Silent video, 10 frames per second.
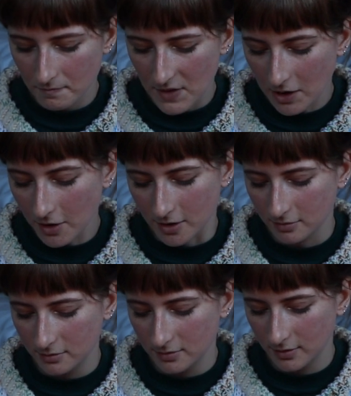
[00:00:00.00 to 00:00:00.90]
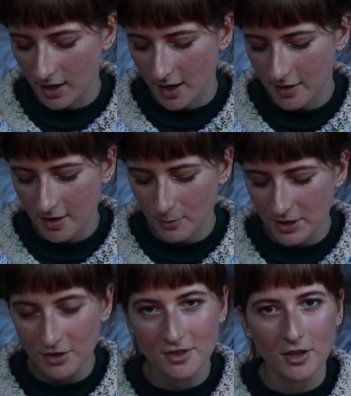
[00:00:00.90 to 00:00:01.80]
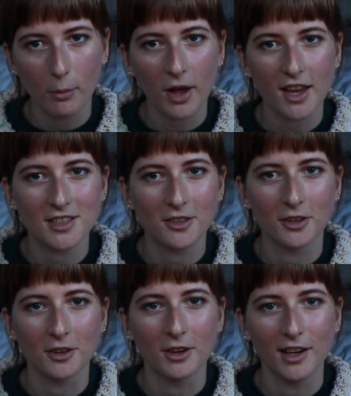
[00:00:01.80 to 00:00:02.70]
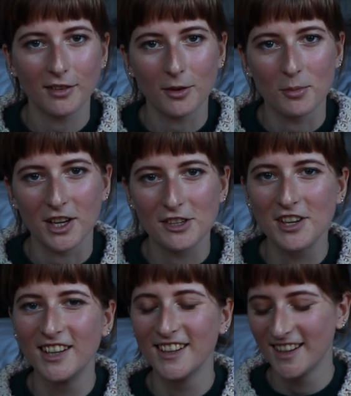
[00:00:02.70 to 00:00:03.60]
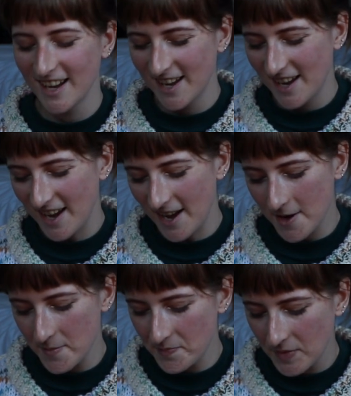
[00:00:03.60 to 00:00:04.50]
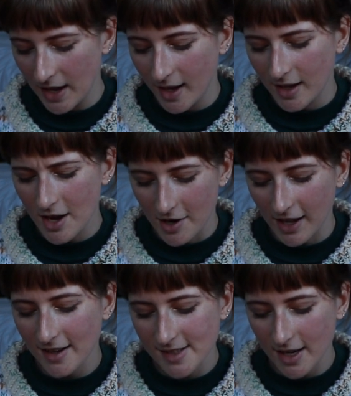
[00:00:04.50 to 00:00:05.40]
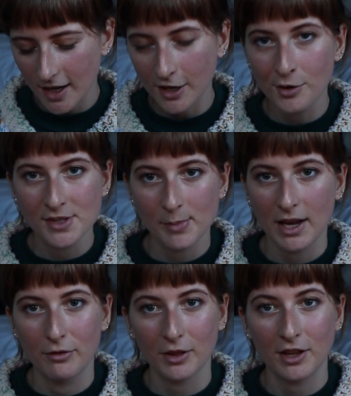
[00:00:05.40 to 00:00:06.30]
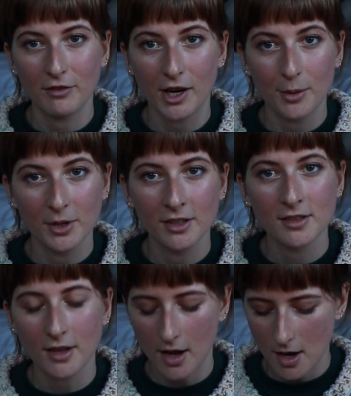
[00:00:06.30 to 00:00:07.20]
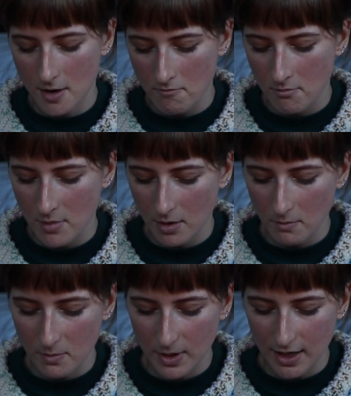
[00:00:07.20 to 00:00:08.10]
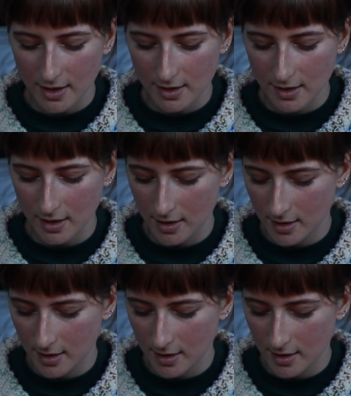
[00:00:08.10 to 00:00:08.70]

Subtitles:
yeah, I think we should stop hating on acrylic so much. Yeah, like I said, I know it's bad for the environment, but